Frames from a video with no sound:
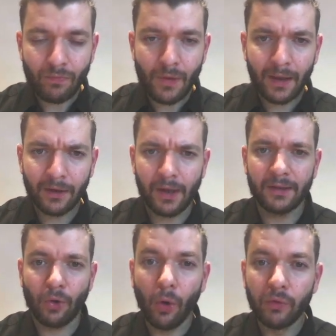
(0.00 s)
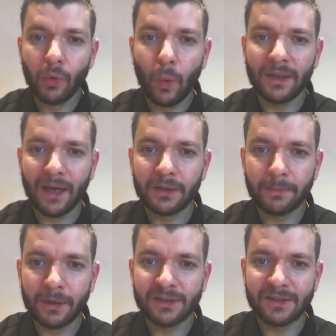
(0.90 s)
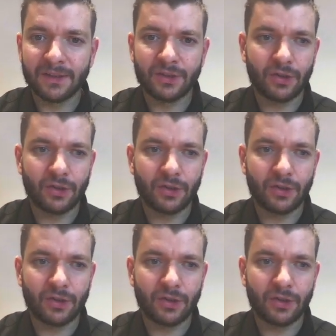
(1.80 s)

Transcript: and had over one hundred purchases.